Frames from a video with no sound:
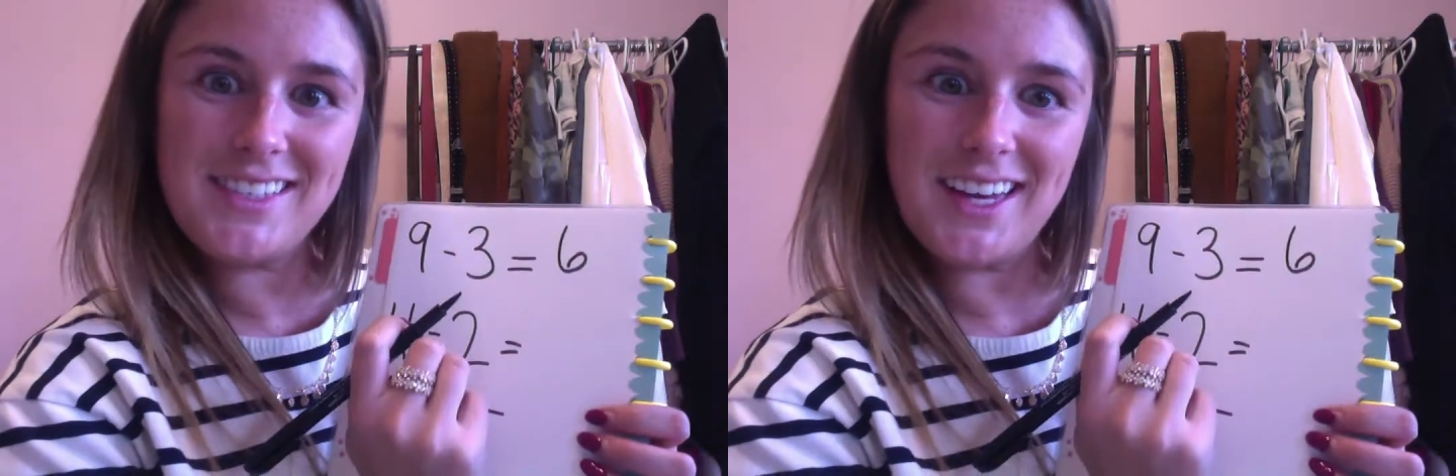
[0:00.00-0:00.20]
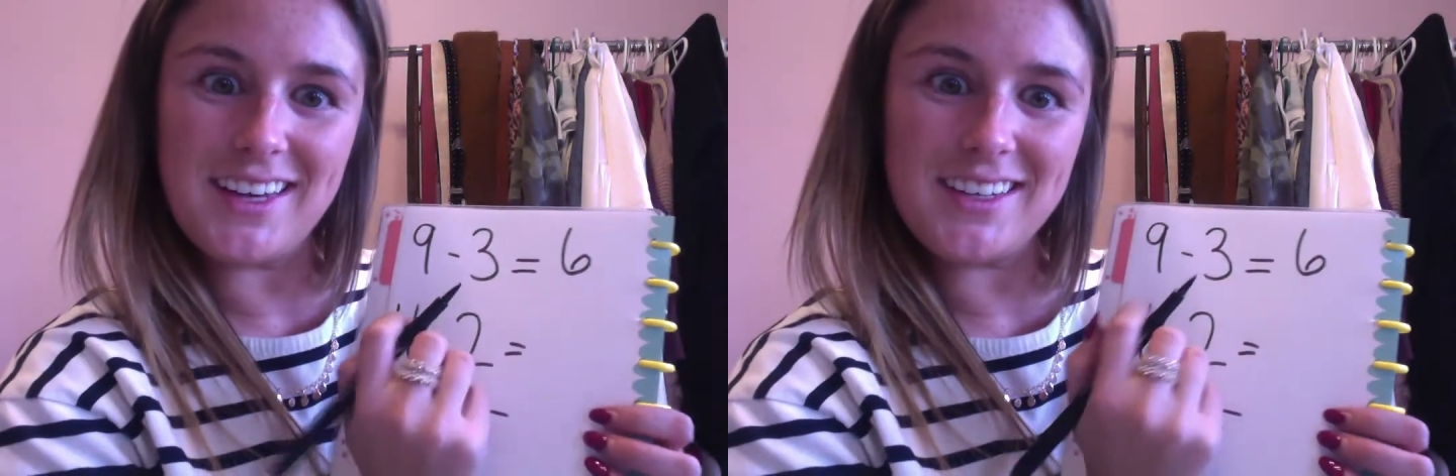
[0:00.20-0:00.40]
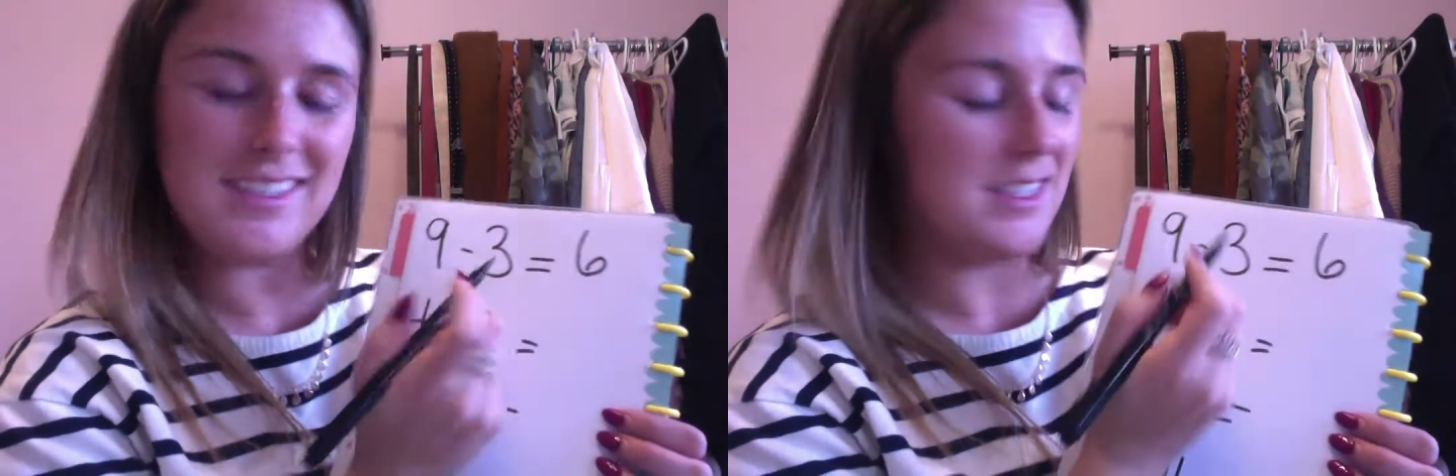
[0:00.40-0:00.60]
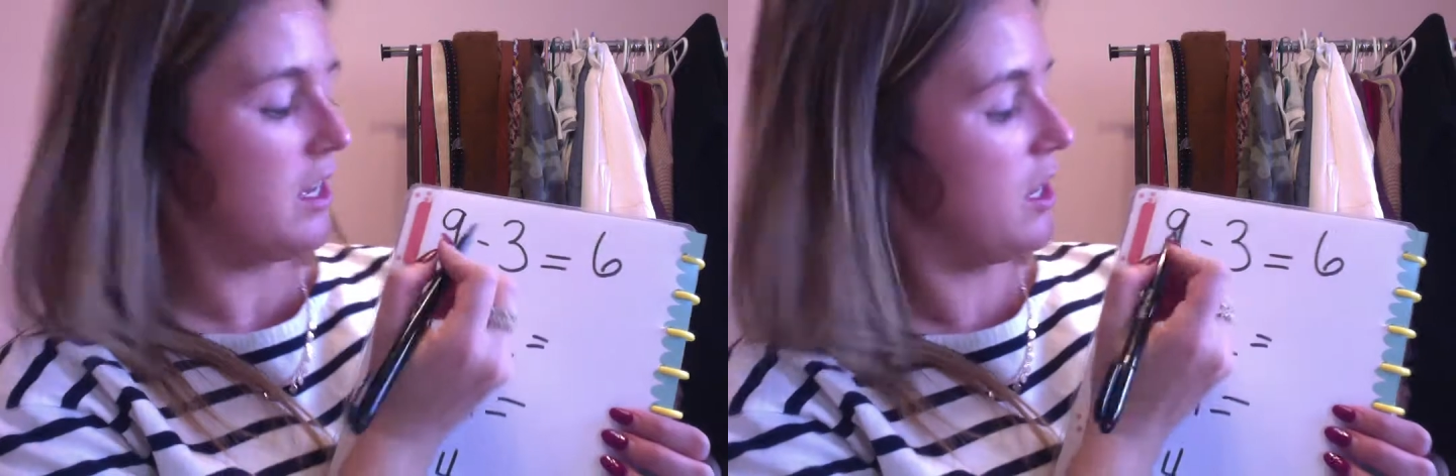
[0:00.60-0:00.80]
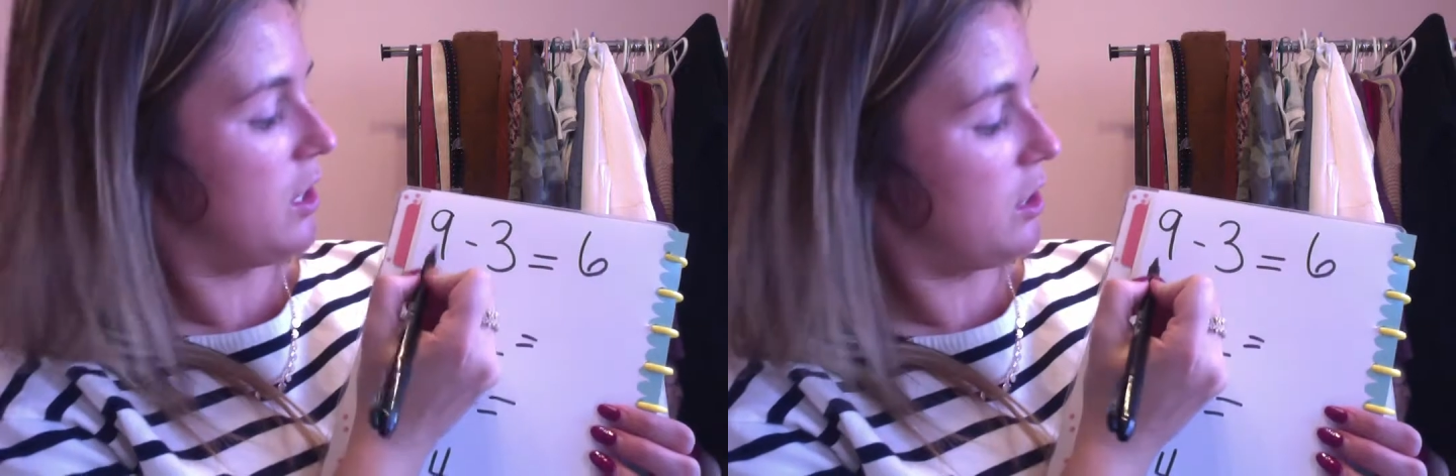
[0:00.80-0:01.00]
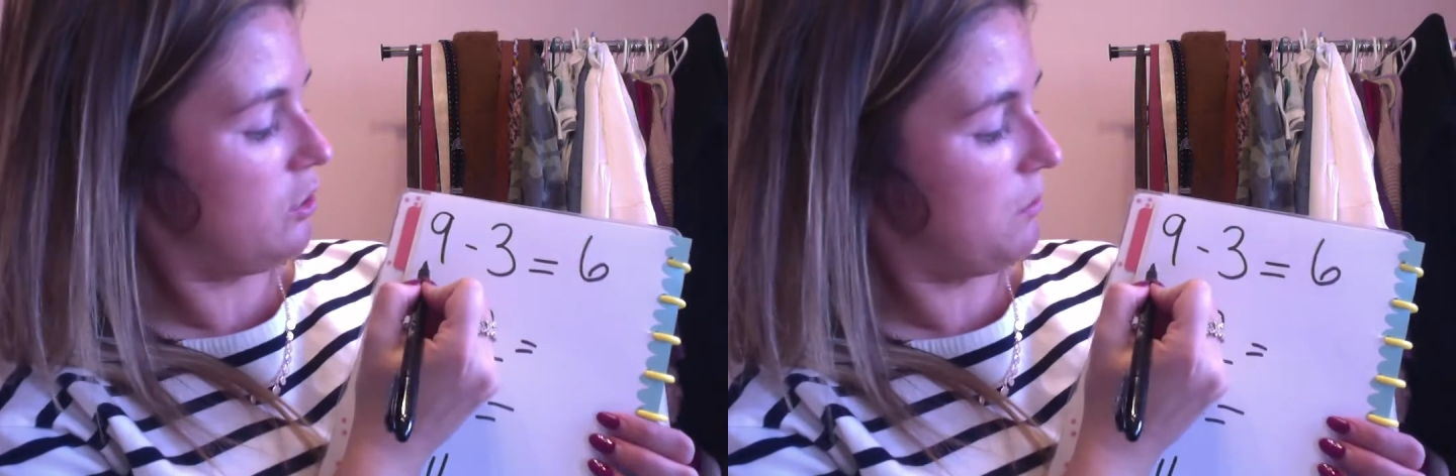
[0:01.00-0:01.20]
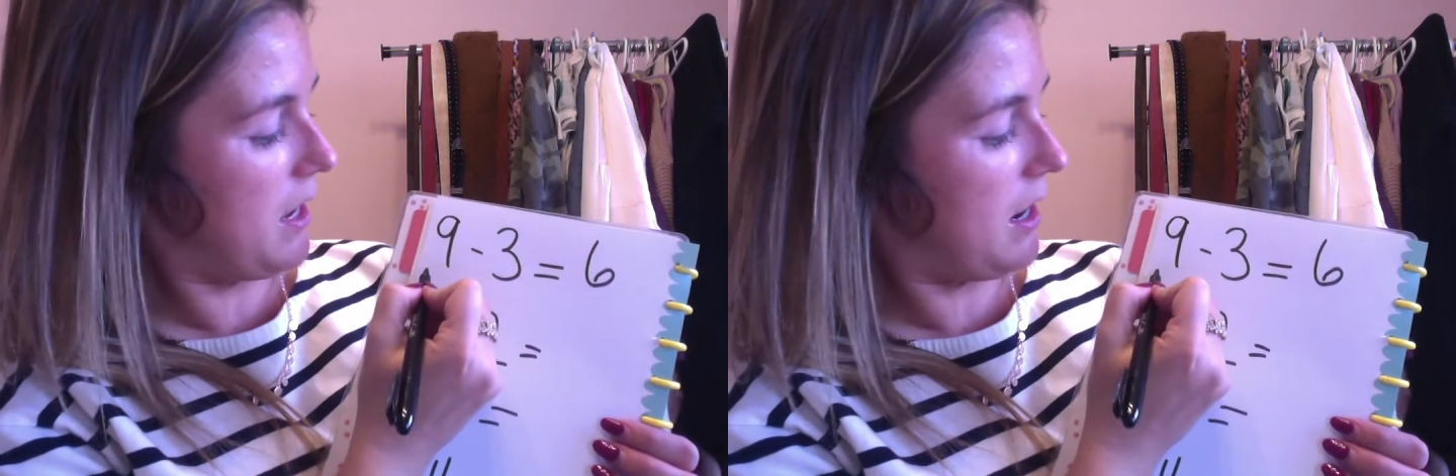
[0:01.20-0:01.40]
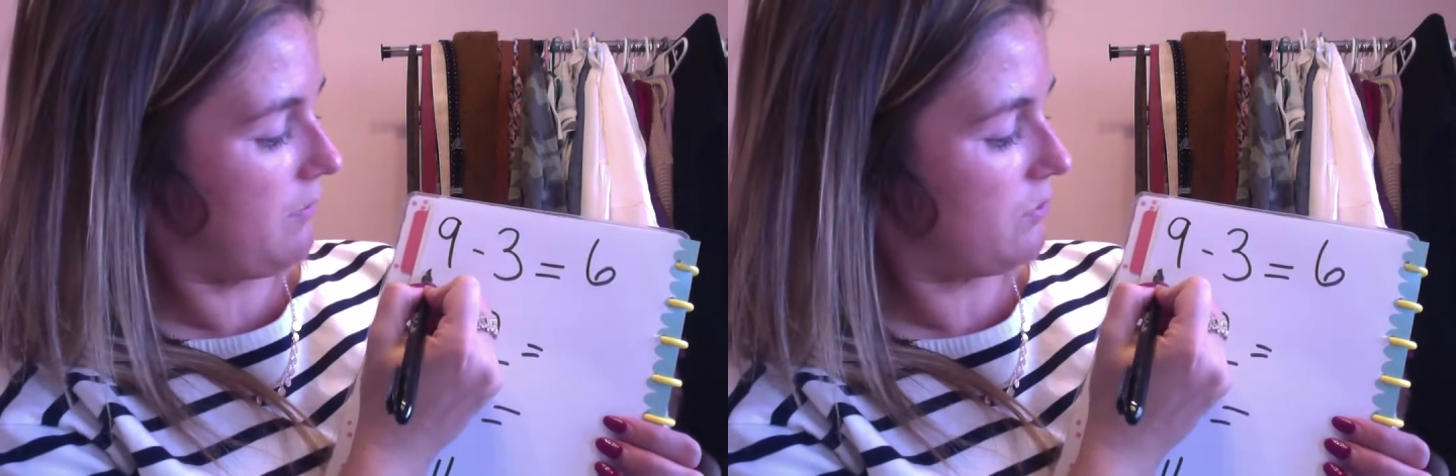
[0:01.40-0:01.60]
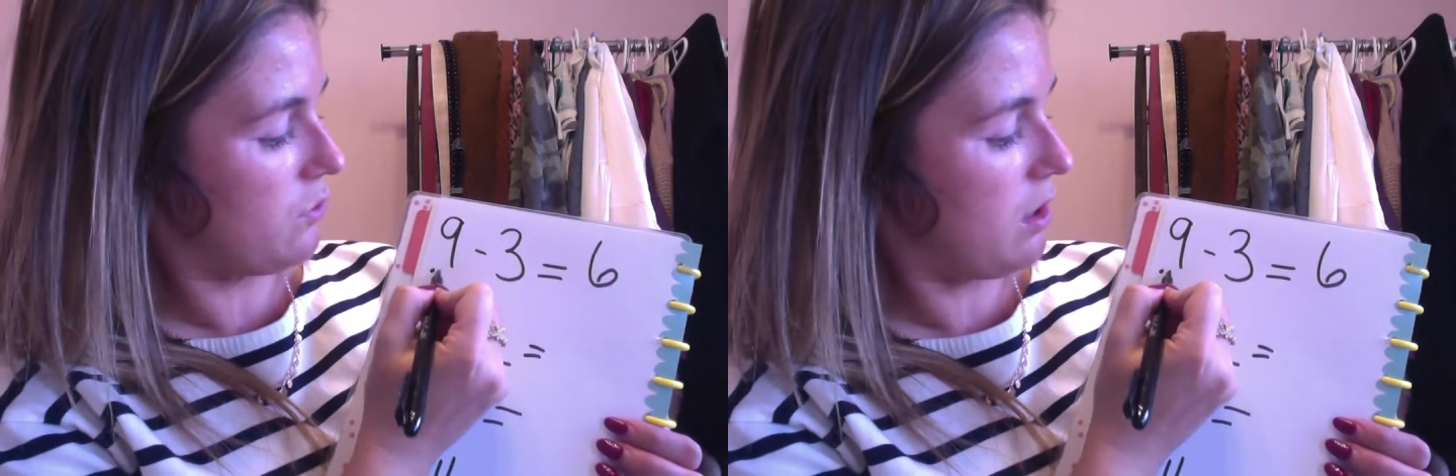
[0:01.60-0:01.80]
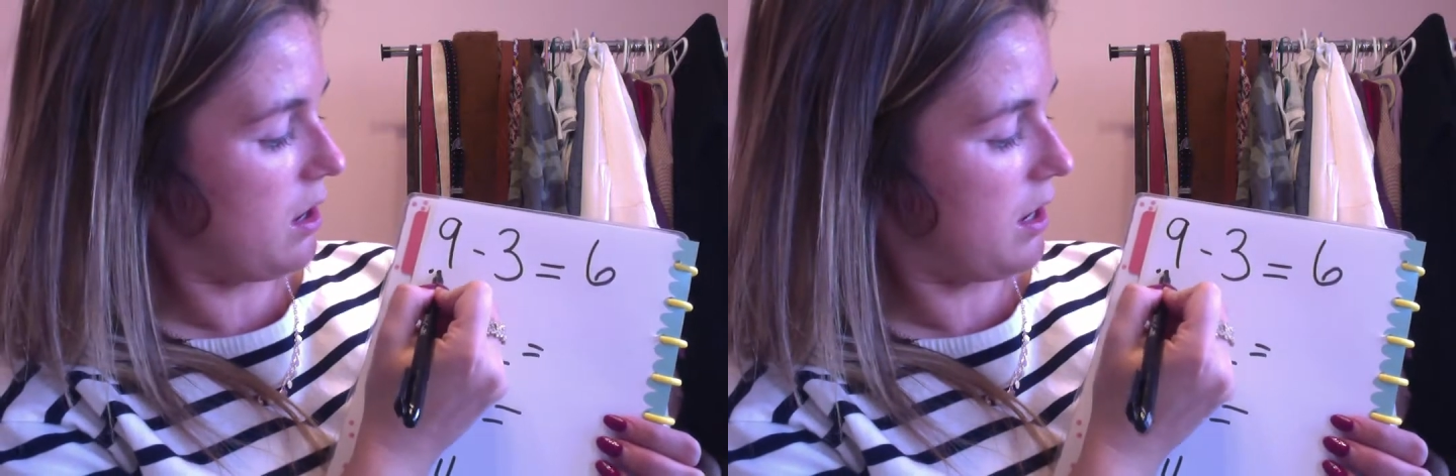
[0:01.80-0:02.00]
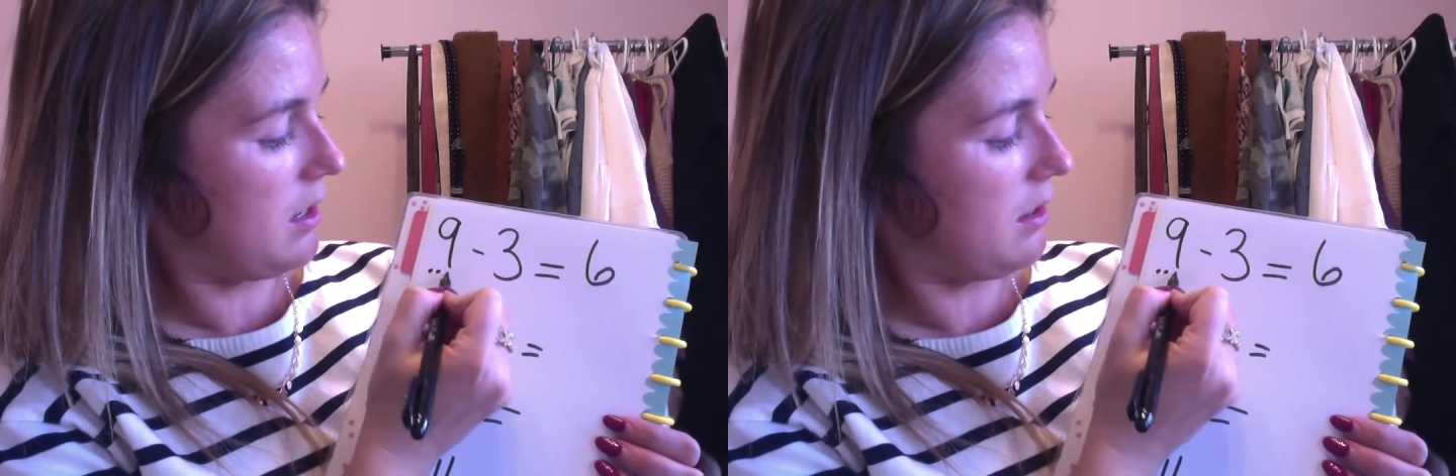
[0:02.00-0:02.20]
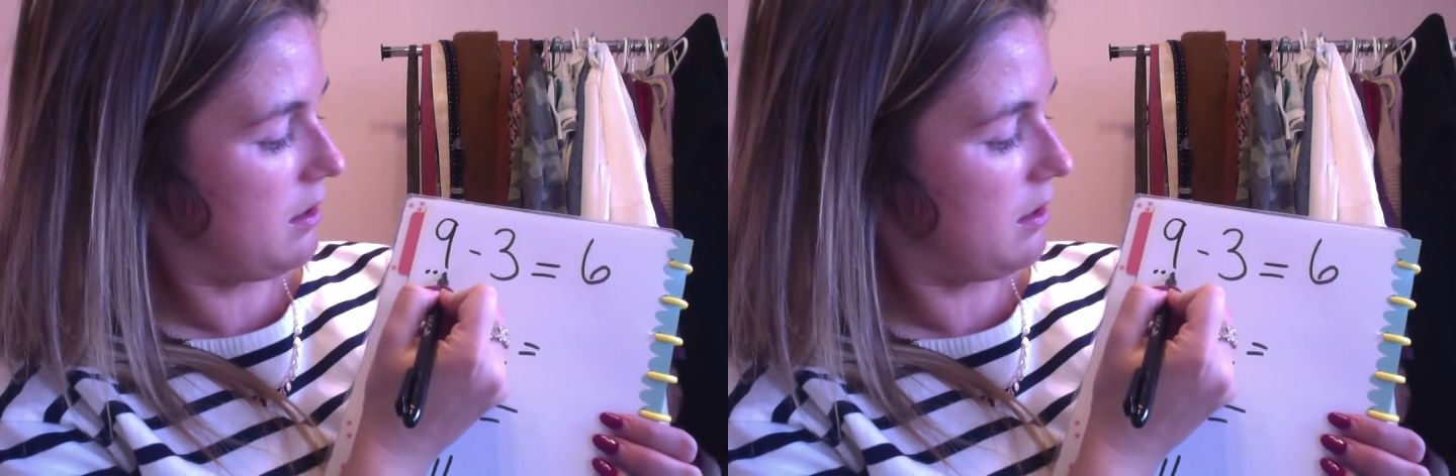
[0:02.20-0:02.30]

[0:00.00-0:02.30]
6. You might have drawn